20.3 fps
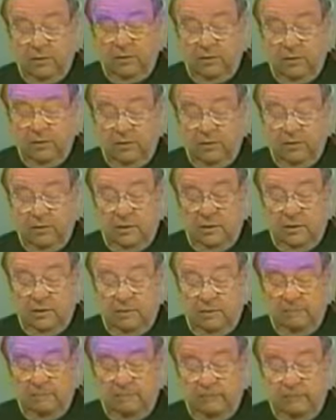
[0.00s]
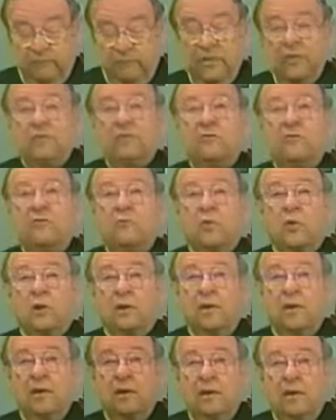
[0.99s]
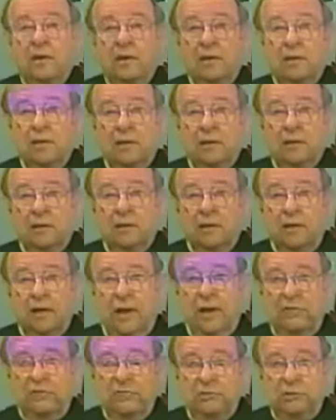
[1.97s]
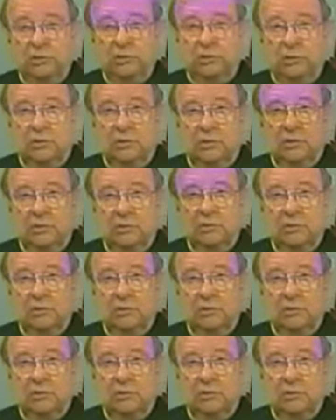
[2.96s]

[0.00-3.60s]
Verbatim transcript: with um, business working as usual,